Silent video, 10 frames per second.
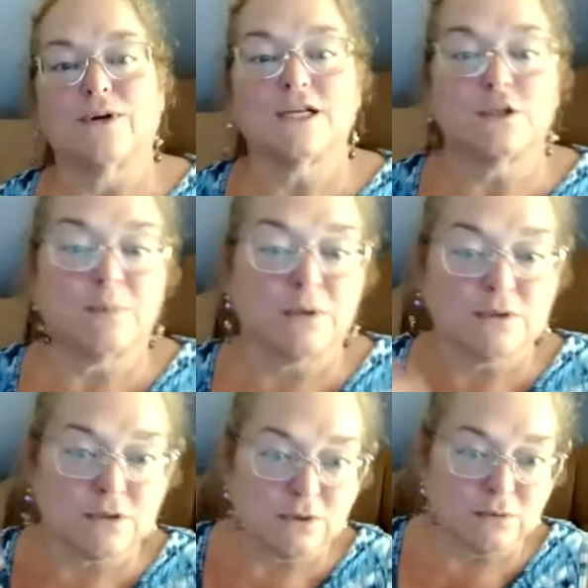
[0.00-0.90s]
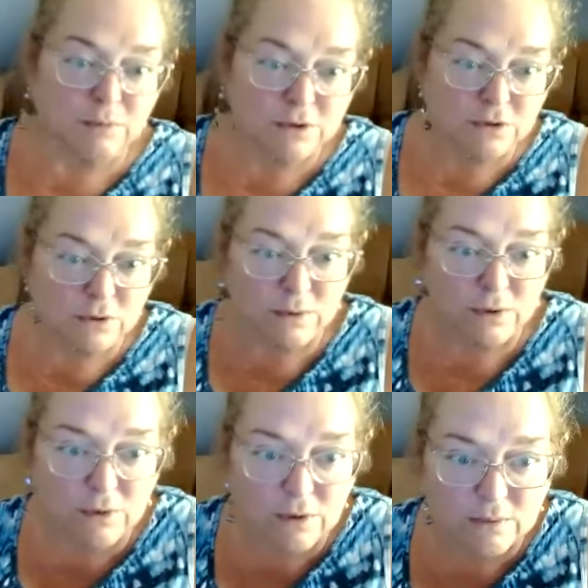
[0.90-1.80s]
as opposed to a bookstore where
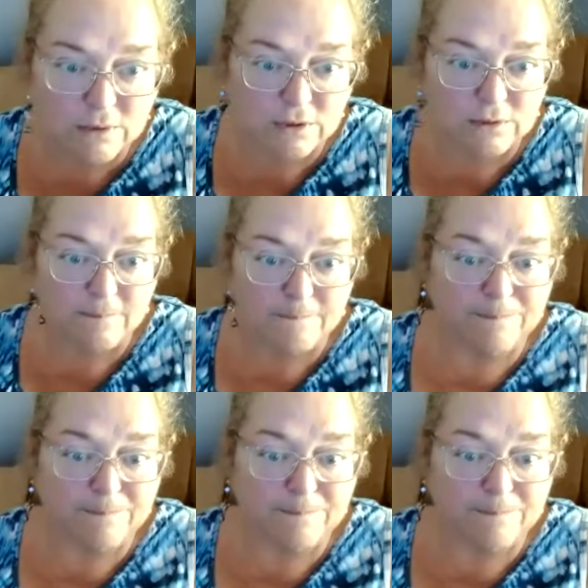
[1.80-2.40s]
you go and you